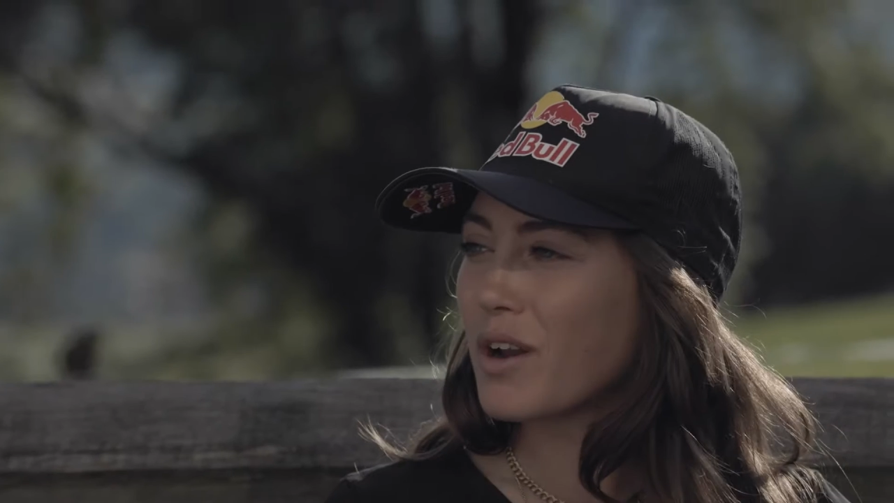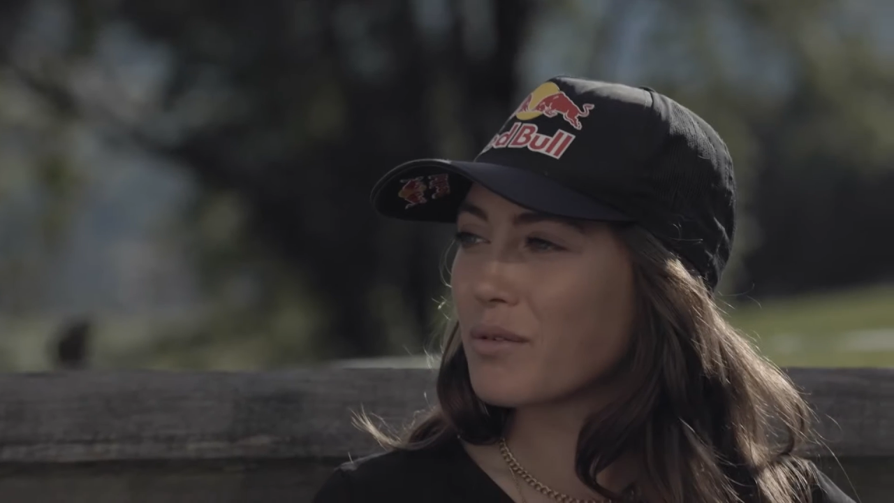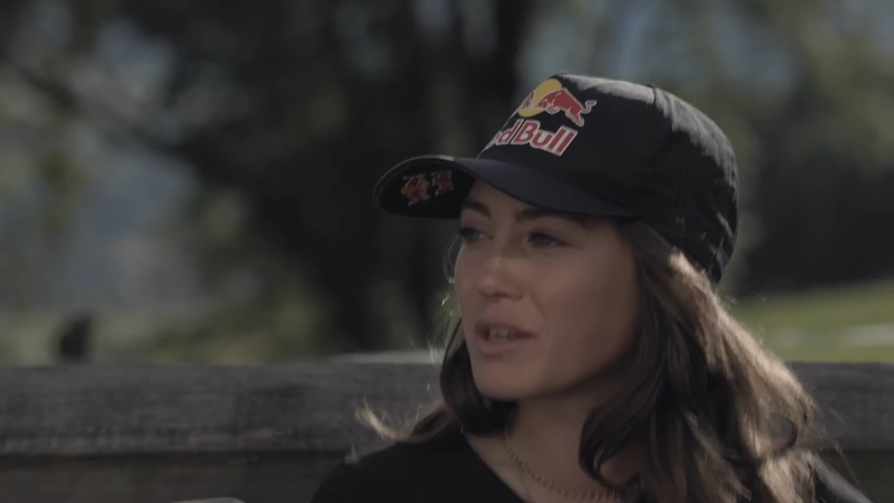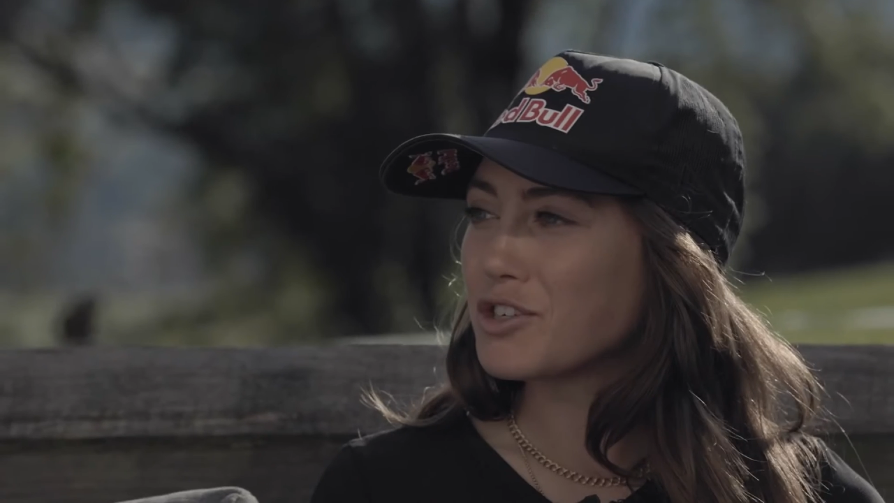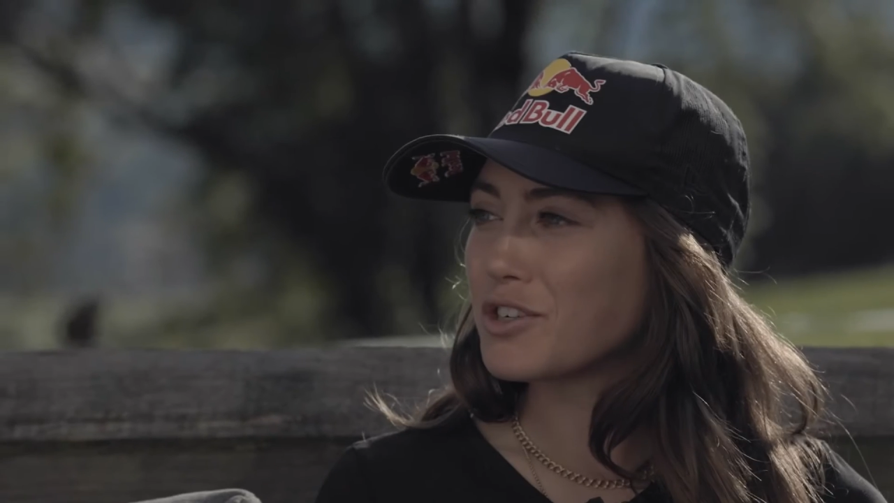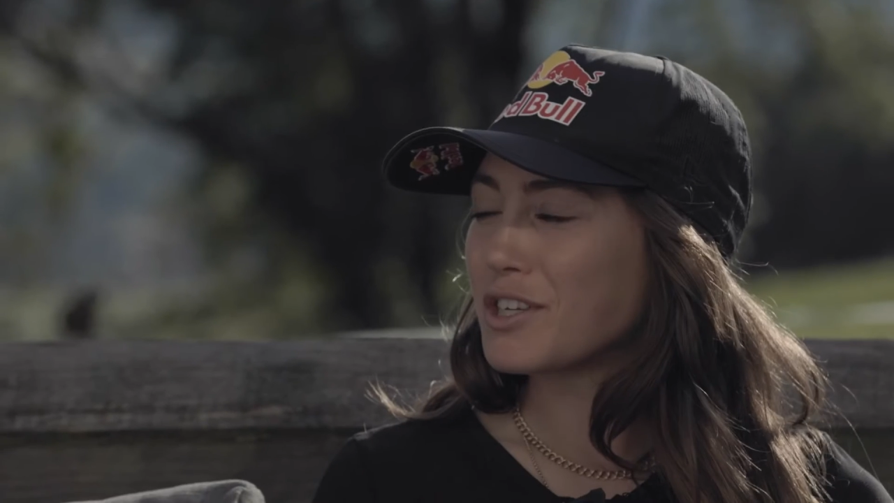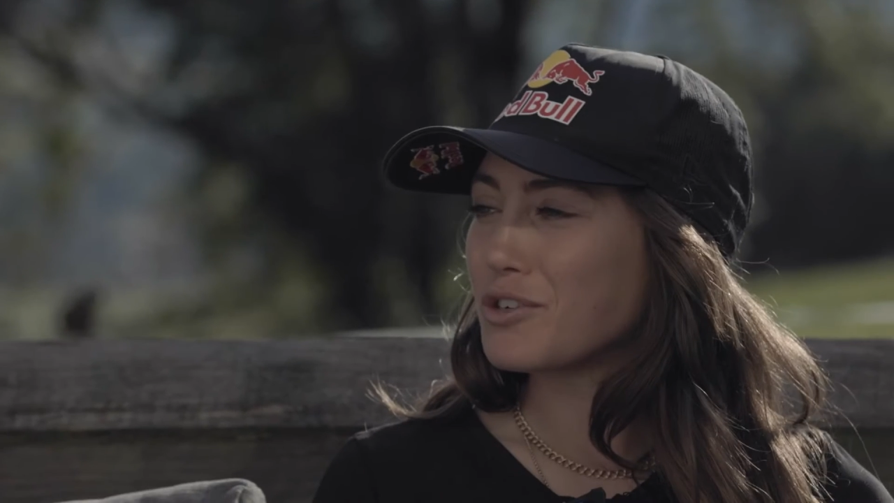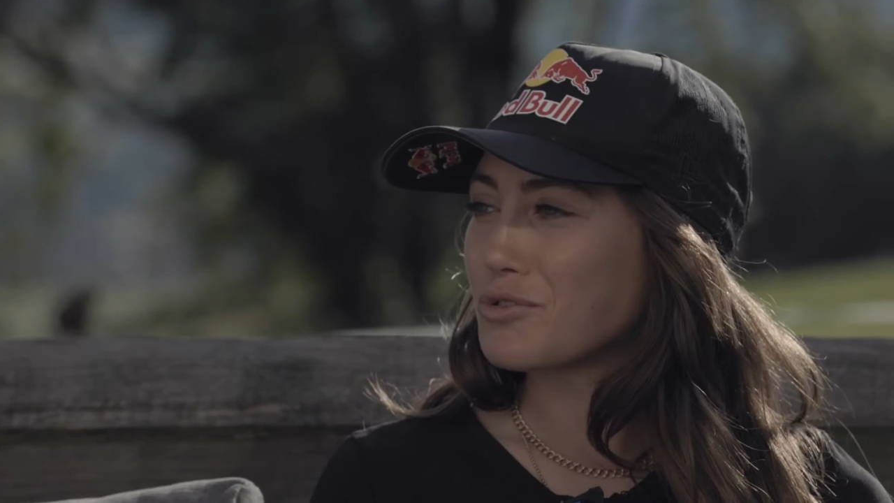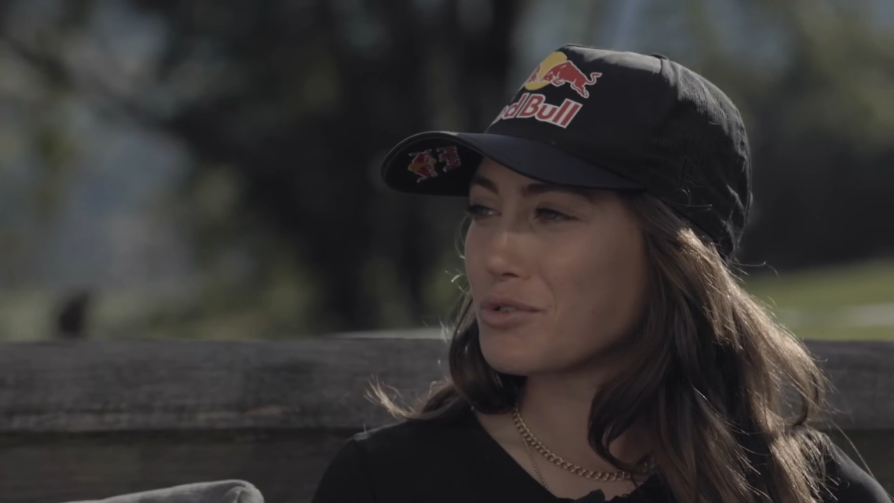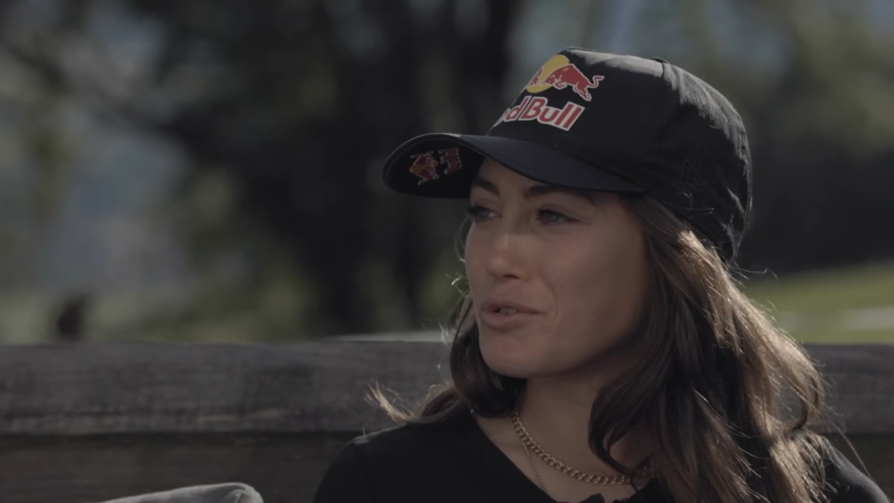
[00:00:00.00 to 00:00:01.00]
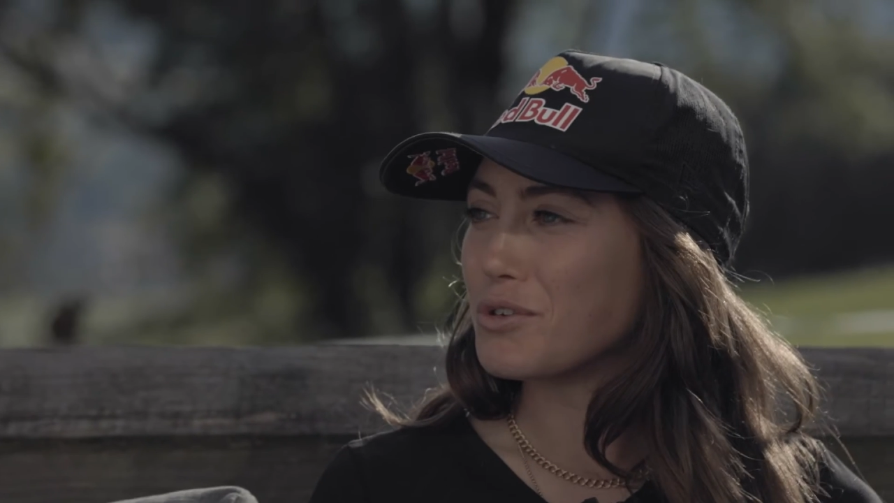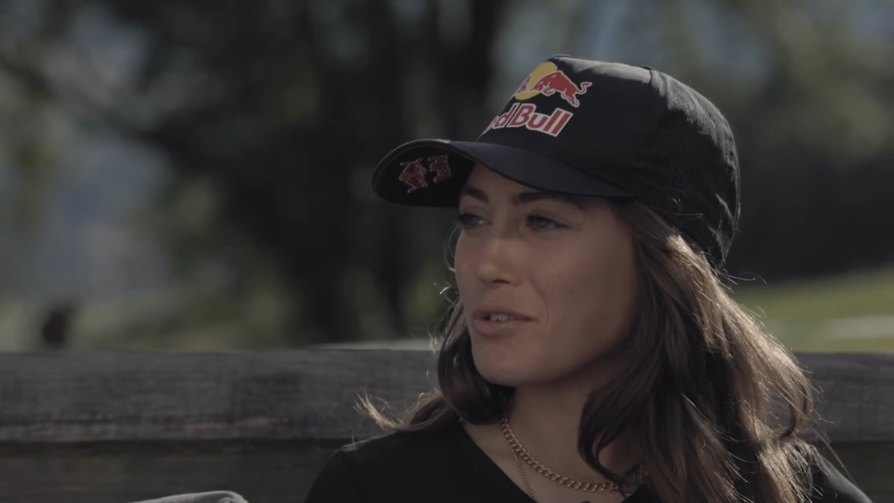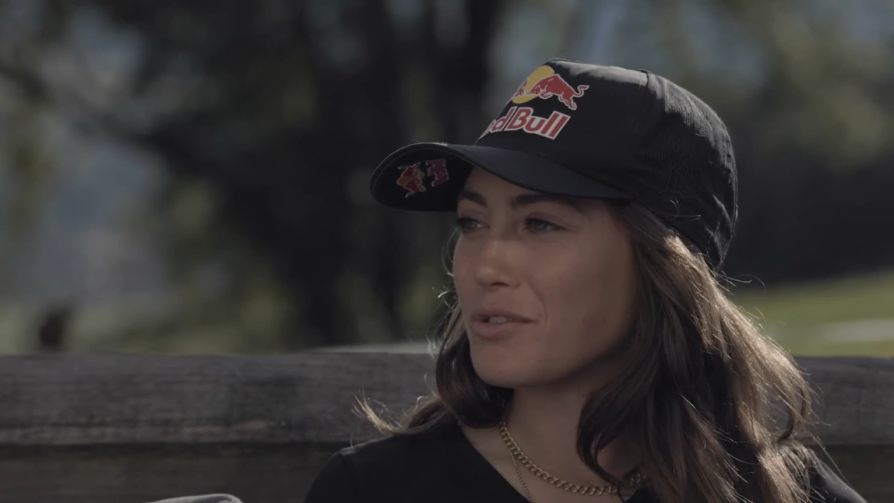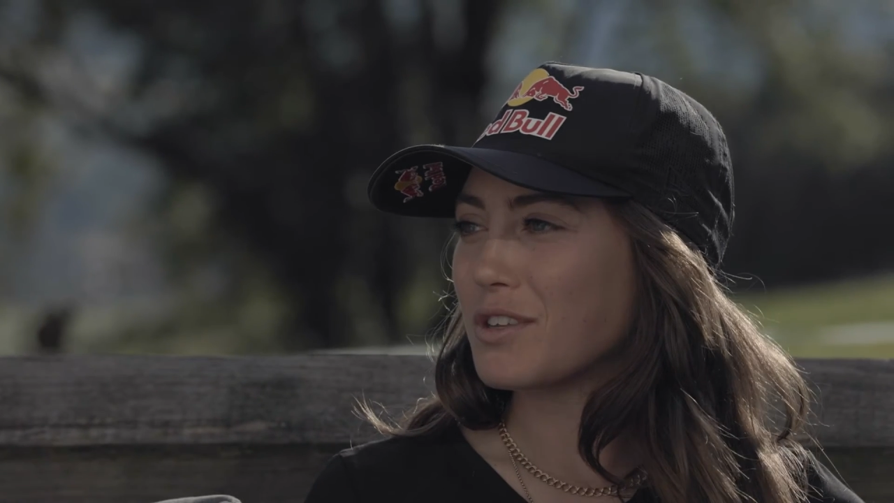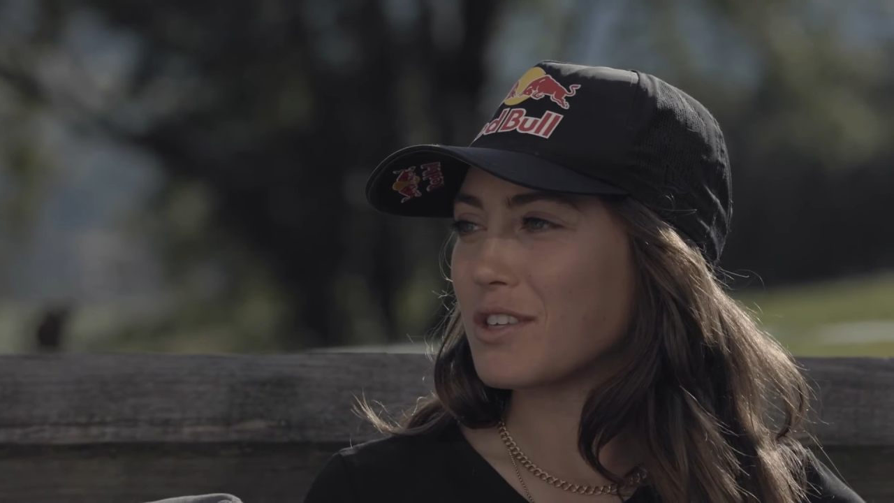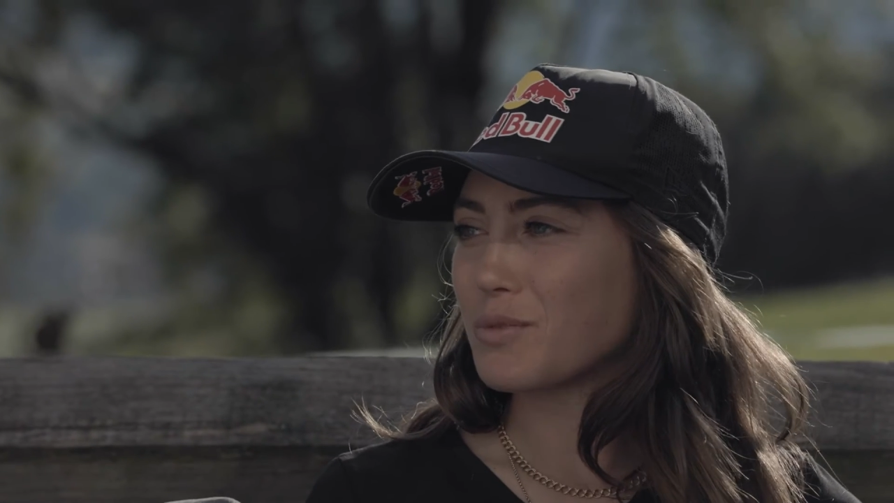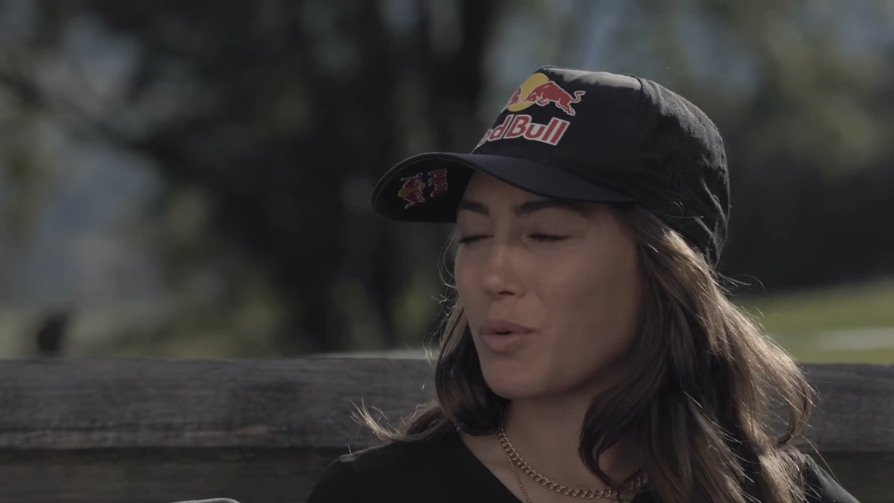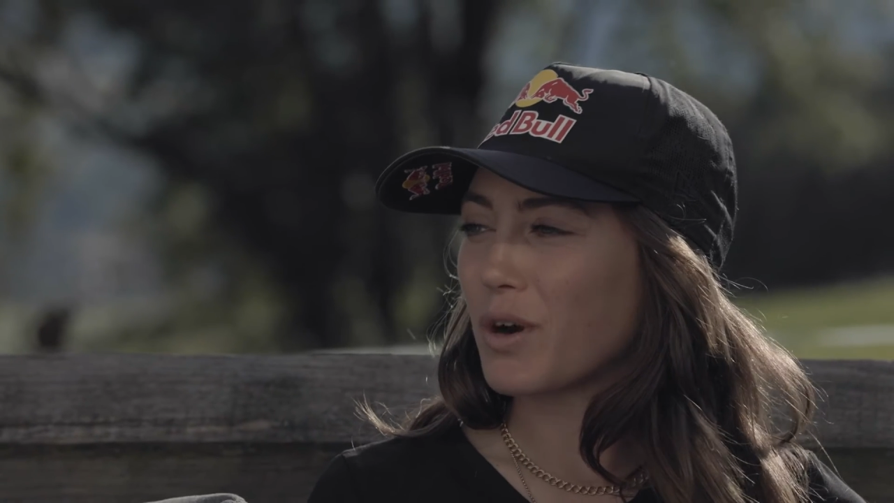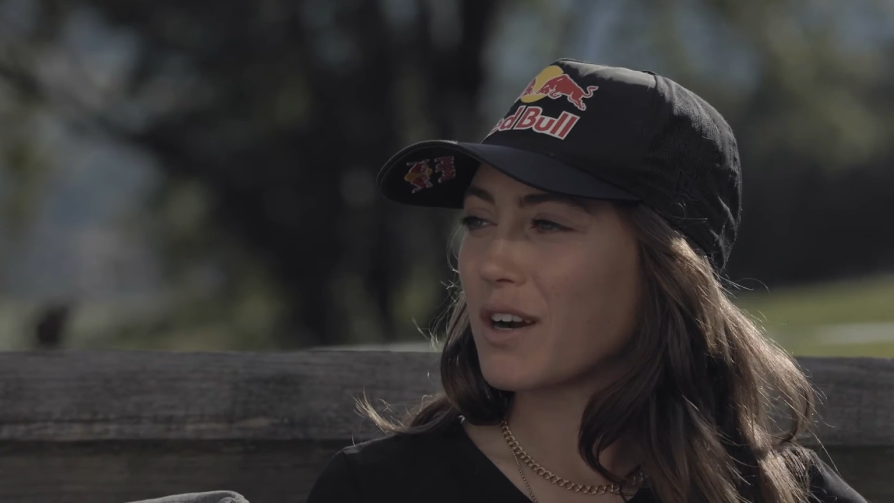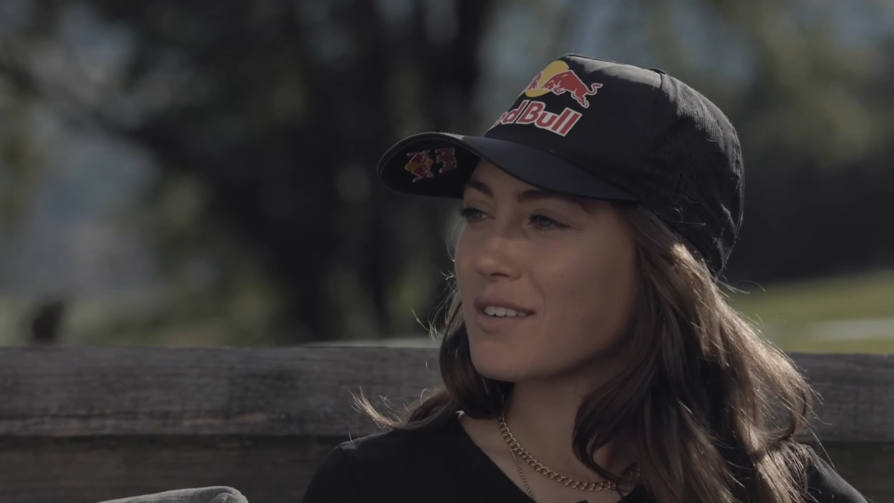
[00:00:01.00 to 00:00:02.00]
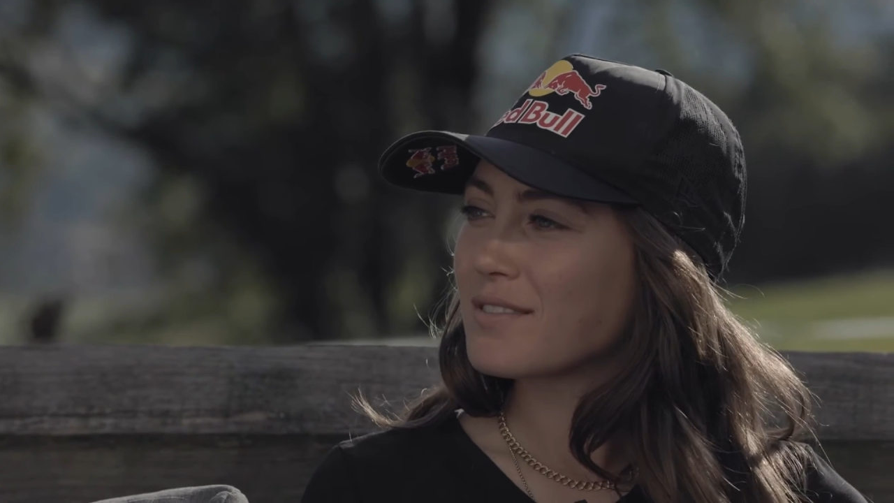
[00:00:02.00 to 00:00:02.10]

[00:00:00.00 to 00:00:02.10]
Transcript: originally drew you to the sport?